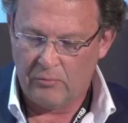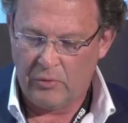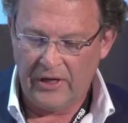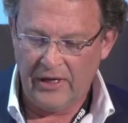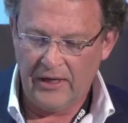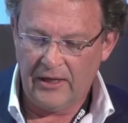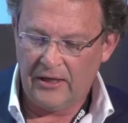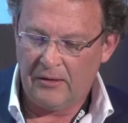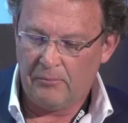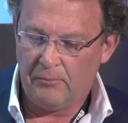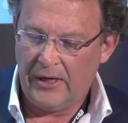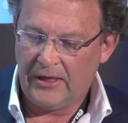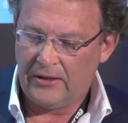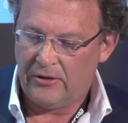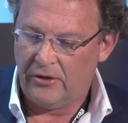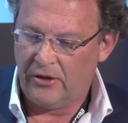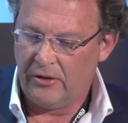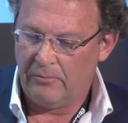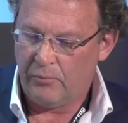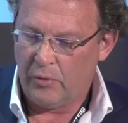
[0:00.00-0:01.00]
bringing it
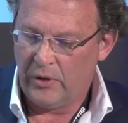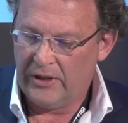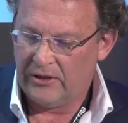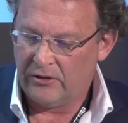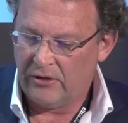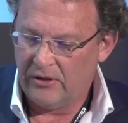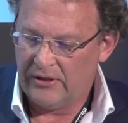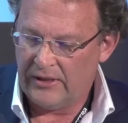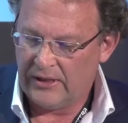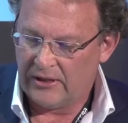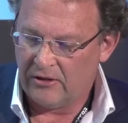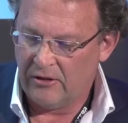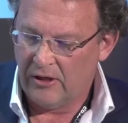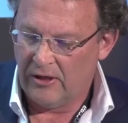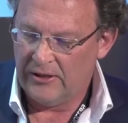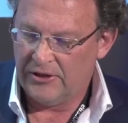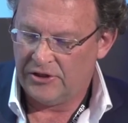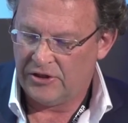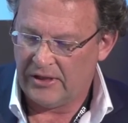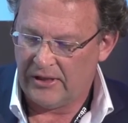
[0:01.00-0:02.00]
back to the point on
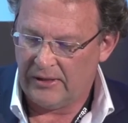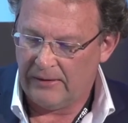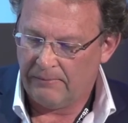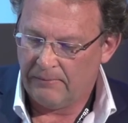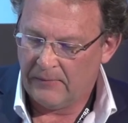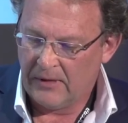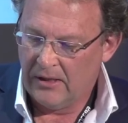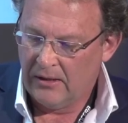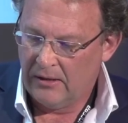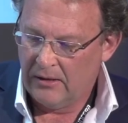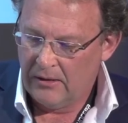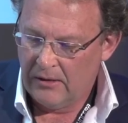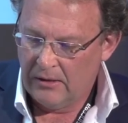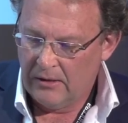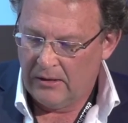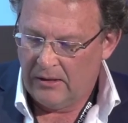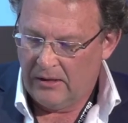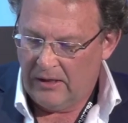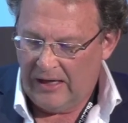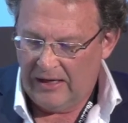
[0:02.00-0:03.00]
technology
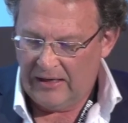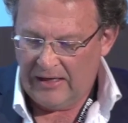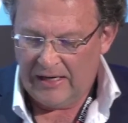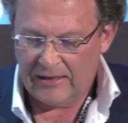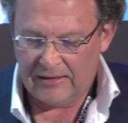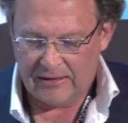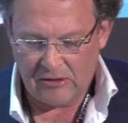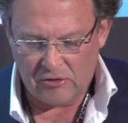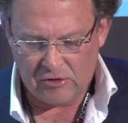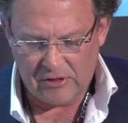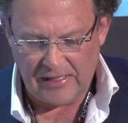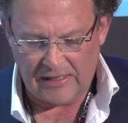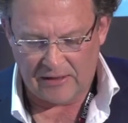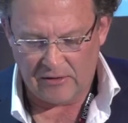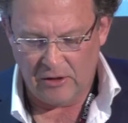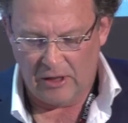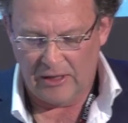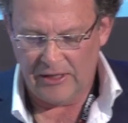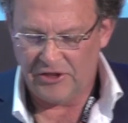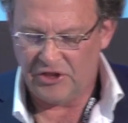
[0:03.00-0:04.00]
and how
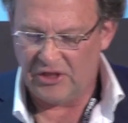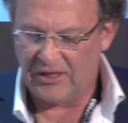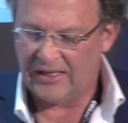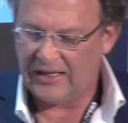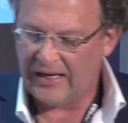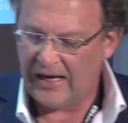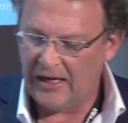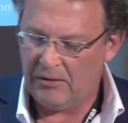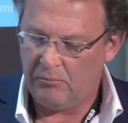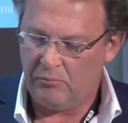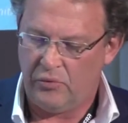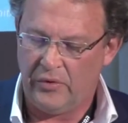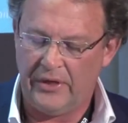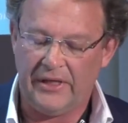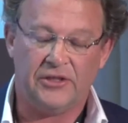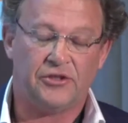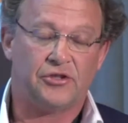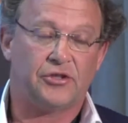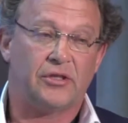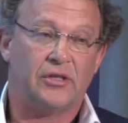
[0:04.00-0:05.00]
technology can
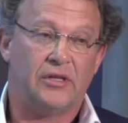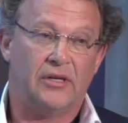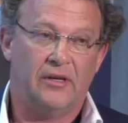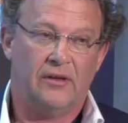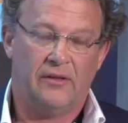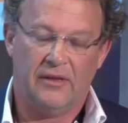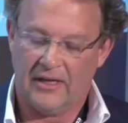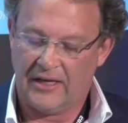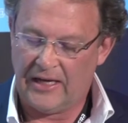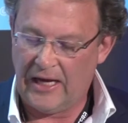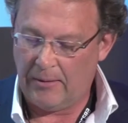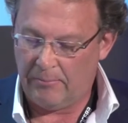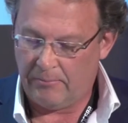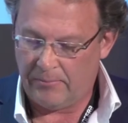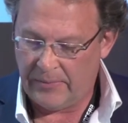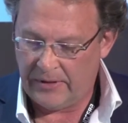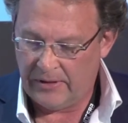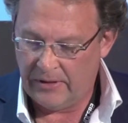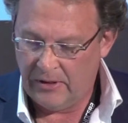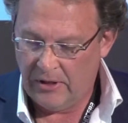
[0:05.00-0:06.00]
bridge the gap
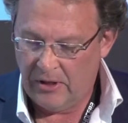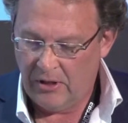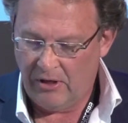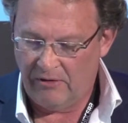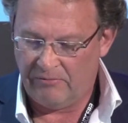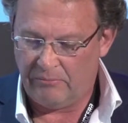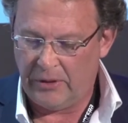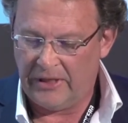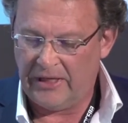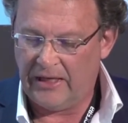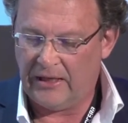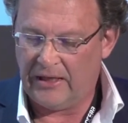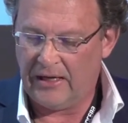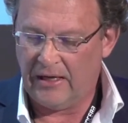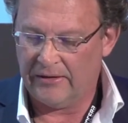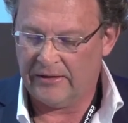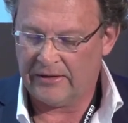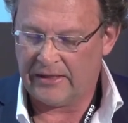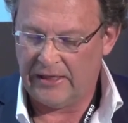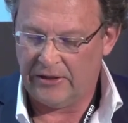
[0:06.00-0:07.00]
of bringing
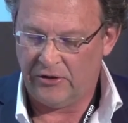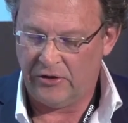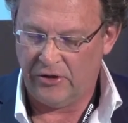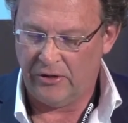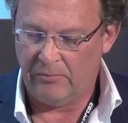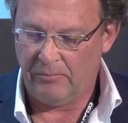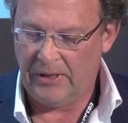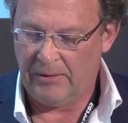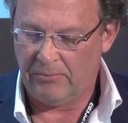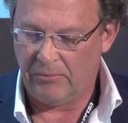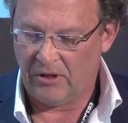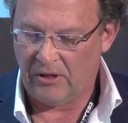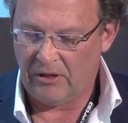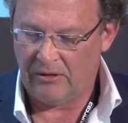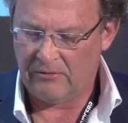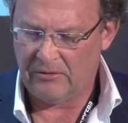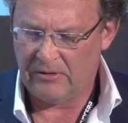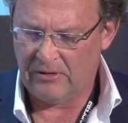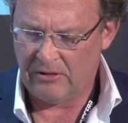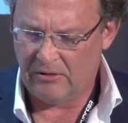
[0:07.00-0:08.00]
healthcare to the
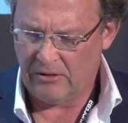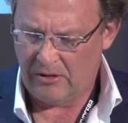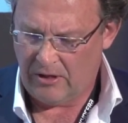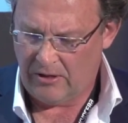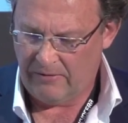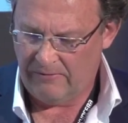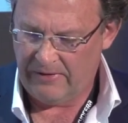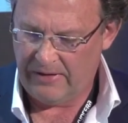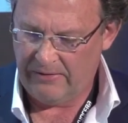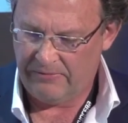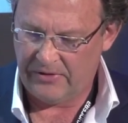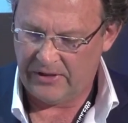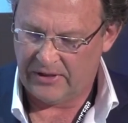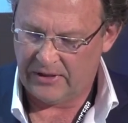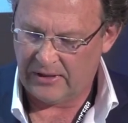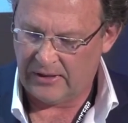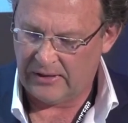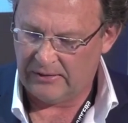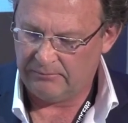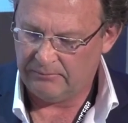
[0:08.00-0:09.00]
people of
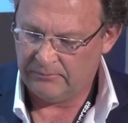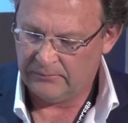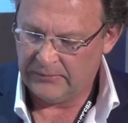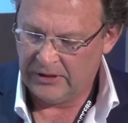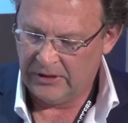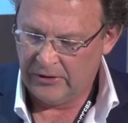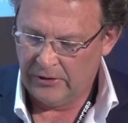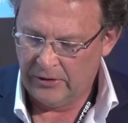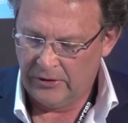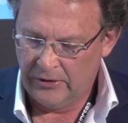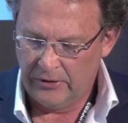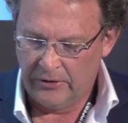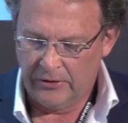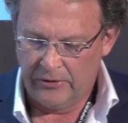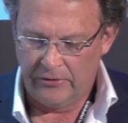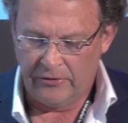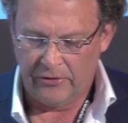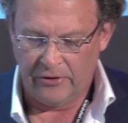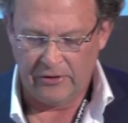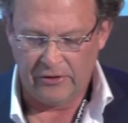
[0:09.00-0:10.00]
Africa
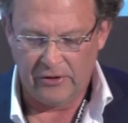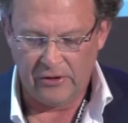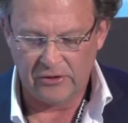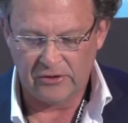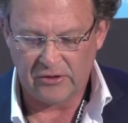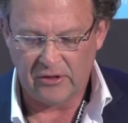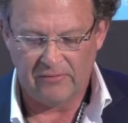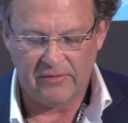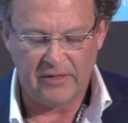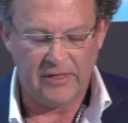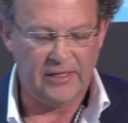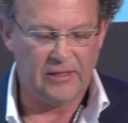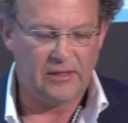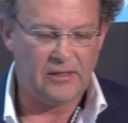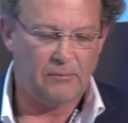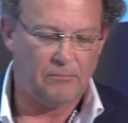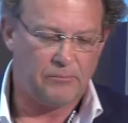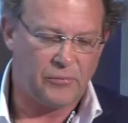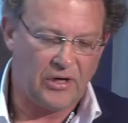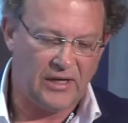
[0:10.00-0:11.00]
through use of an
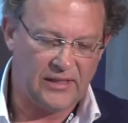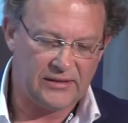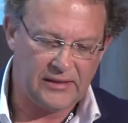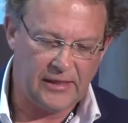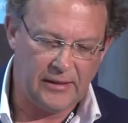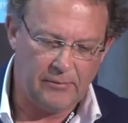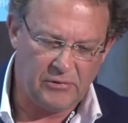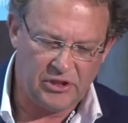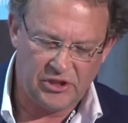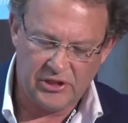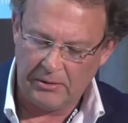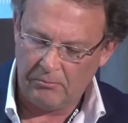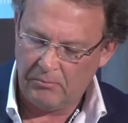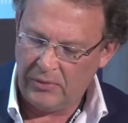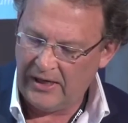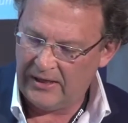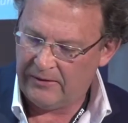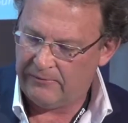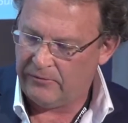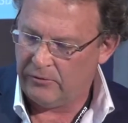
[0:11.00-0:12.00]
enterprise imaging
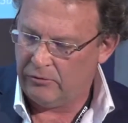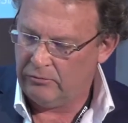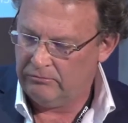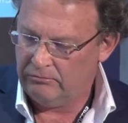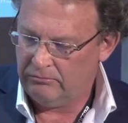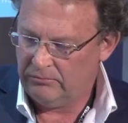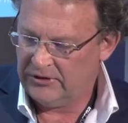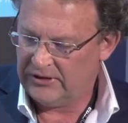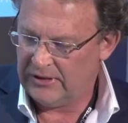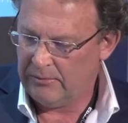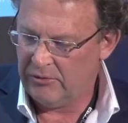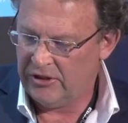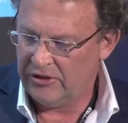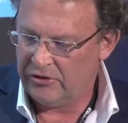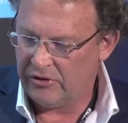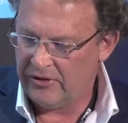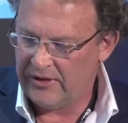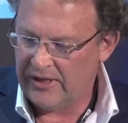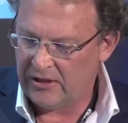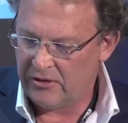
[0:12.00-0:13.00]
platform similar
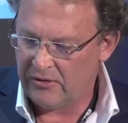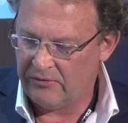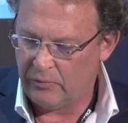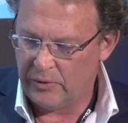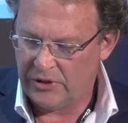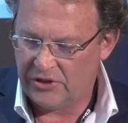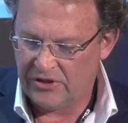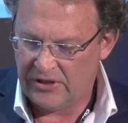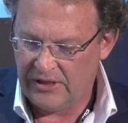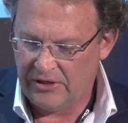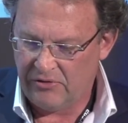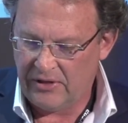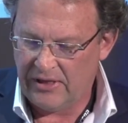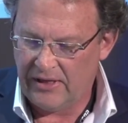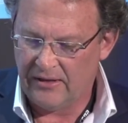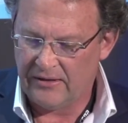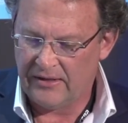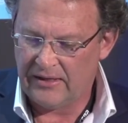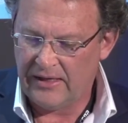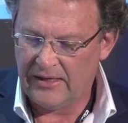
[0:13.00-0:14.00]
to that of which
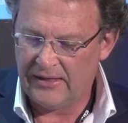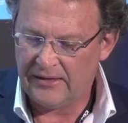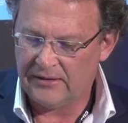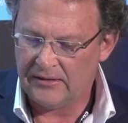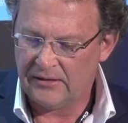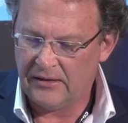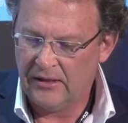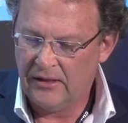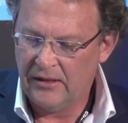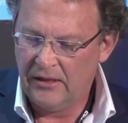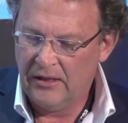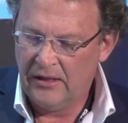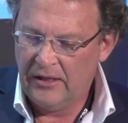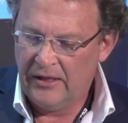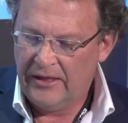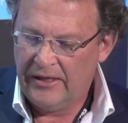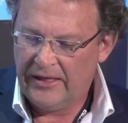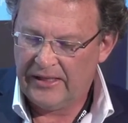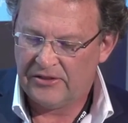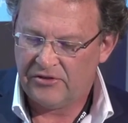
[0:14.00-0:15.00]
IntraHealth has.
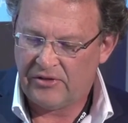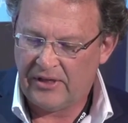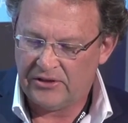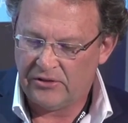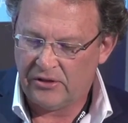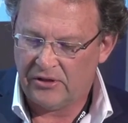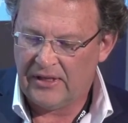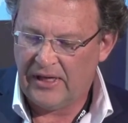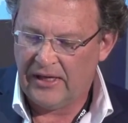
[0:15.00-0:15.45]
X-rays are